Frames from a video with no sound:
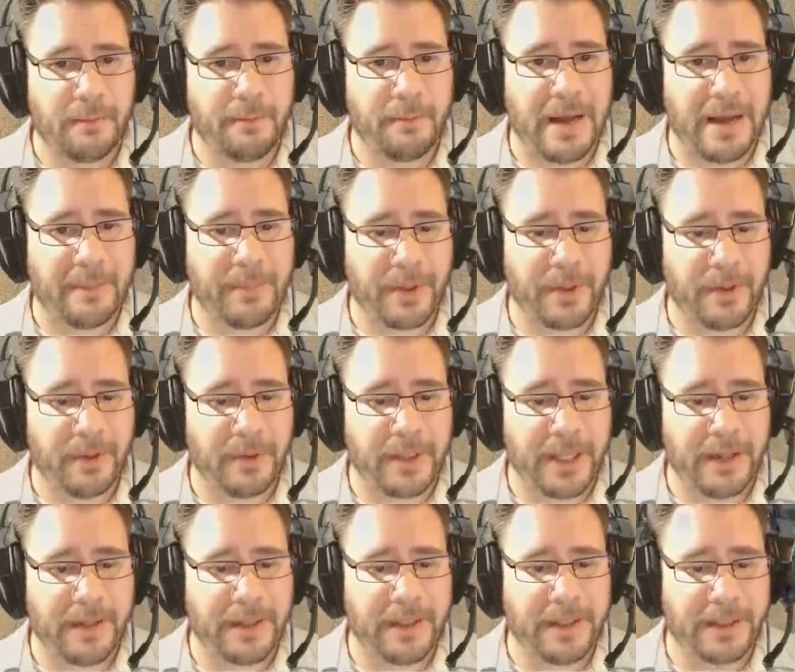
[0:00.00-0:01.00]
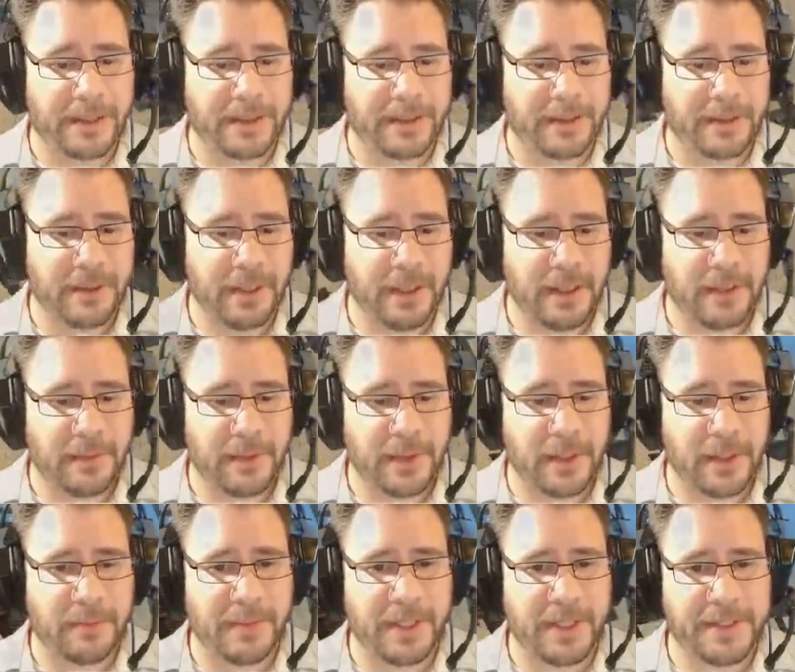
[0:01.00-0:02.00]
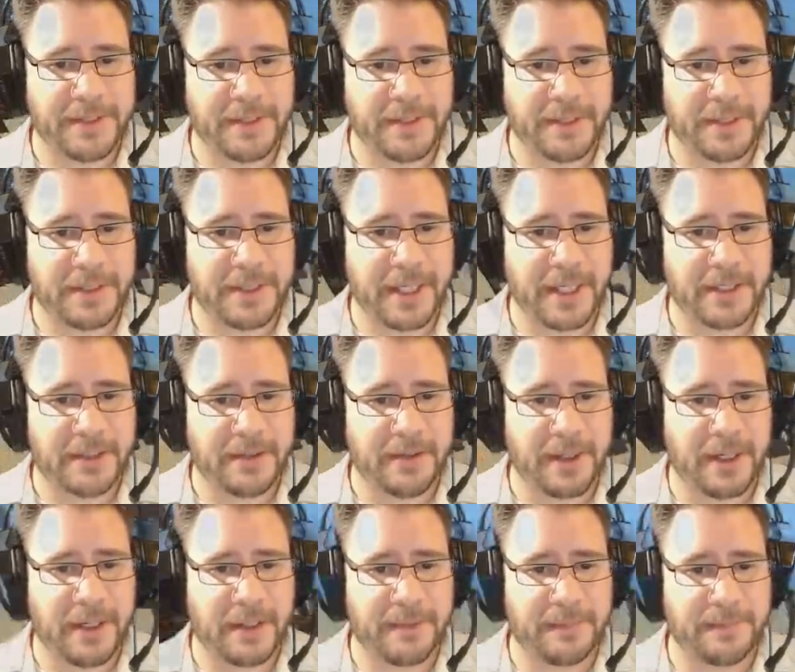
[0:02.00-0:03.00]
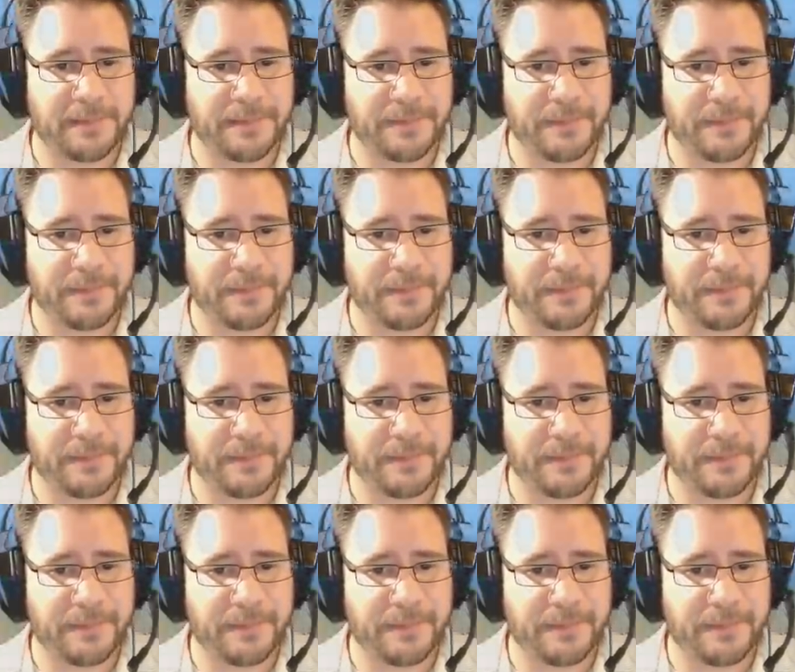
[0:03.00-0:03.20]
pop a hole out here, and then we're going to place our detector there.